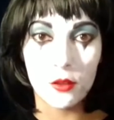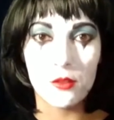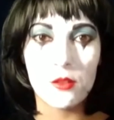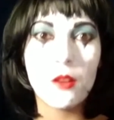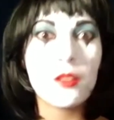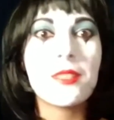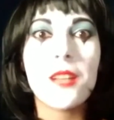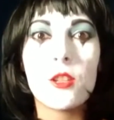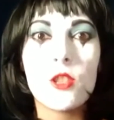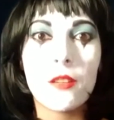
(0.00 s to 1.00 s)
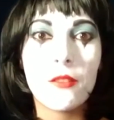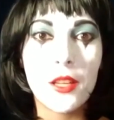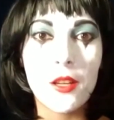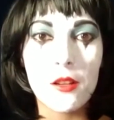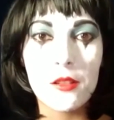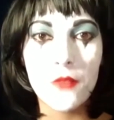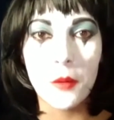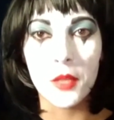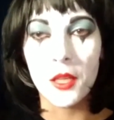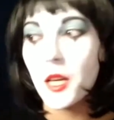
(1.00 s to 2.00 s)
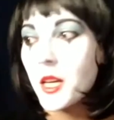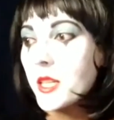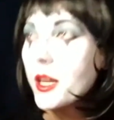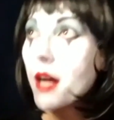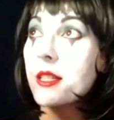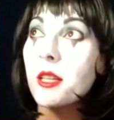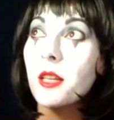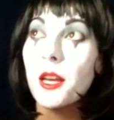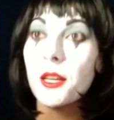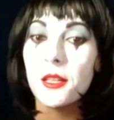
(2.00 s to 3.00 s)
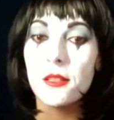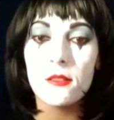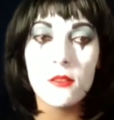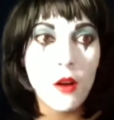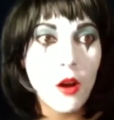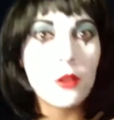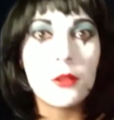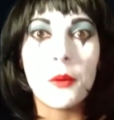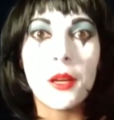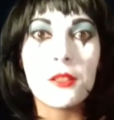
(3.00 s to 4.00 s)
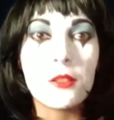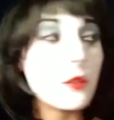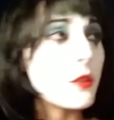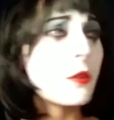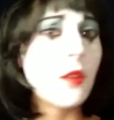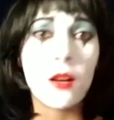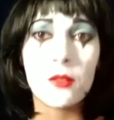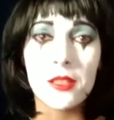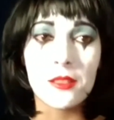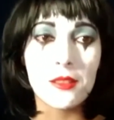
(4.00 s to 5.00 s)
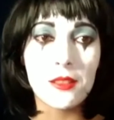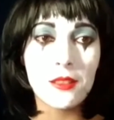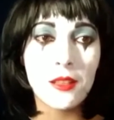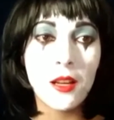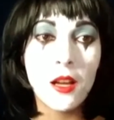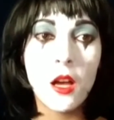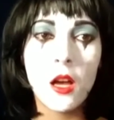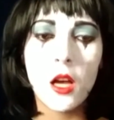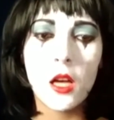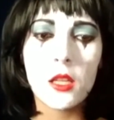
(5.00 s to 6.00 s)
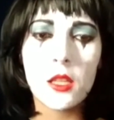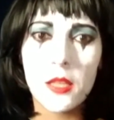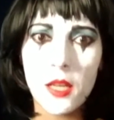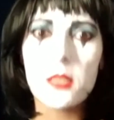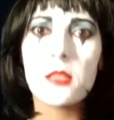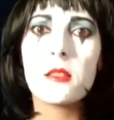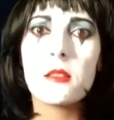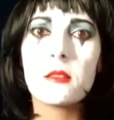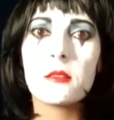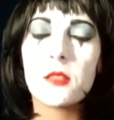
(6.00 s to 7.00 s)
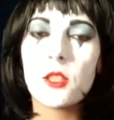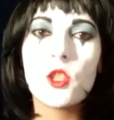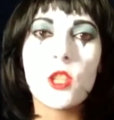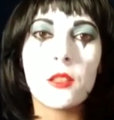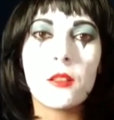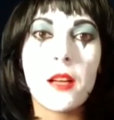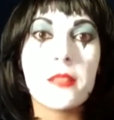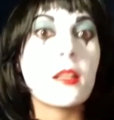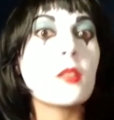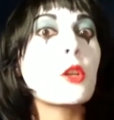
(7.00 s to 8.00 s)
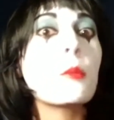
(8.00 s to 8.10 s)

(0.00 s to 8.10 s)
those nostalgic videos from the nineteen eighties all the way to two thousands. Yes, this channel has gone